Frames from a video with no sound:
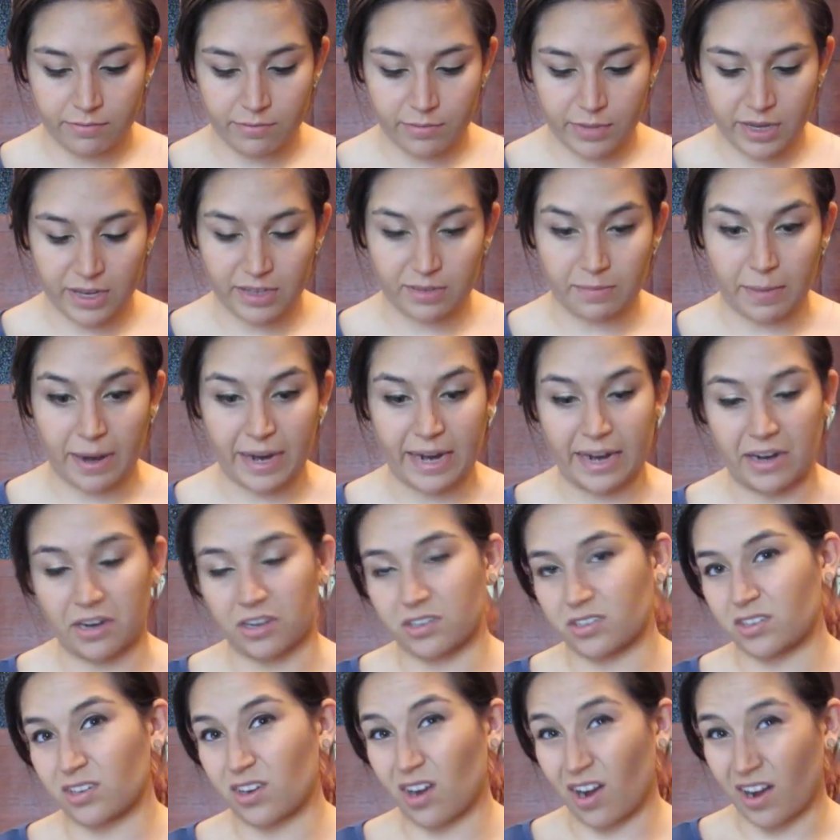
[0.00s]
because my hair
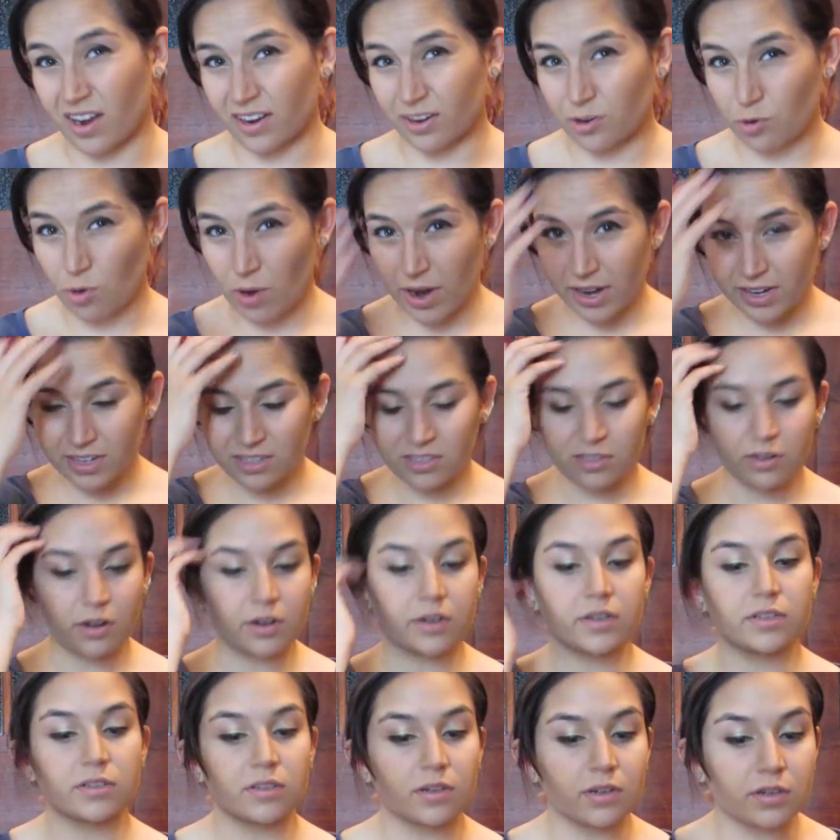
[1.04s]
is not quite as dark
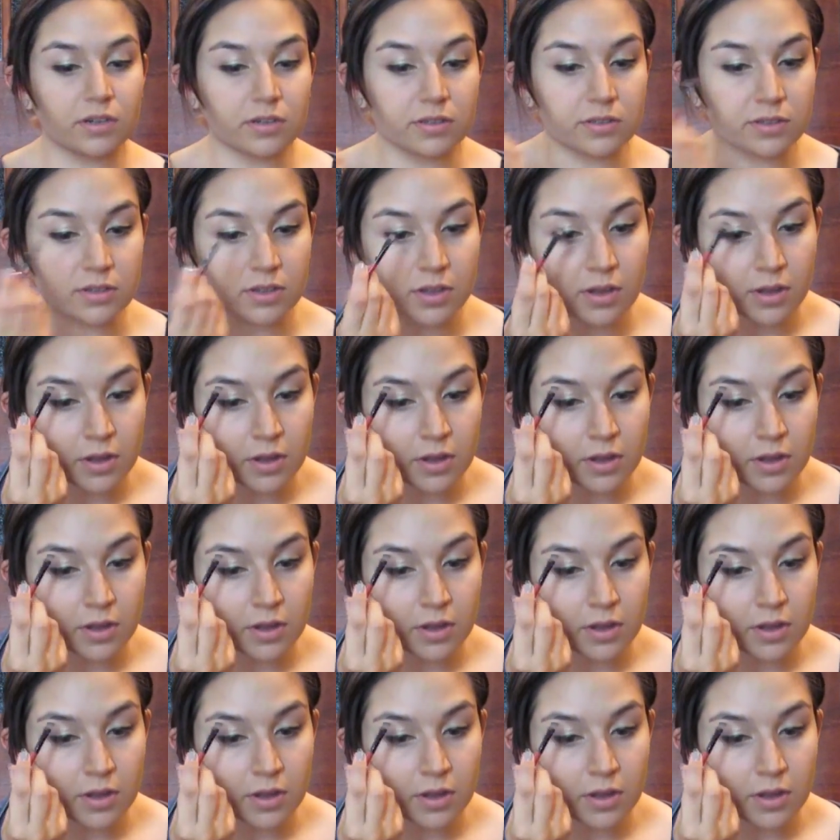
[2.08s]
as hers,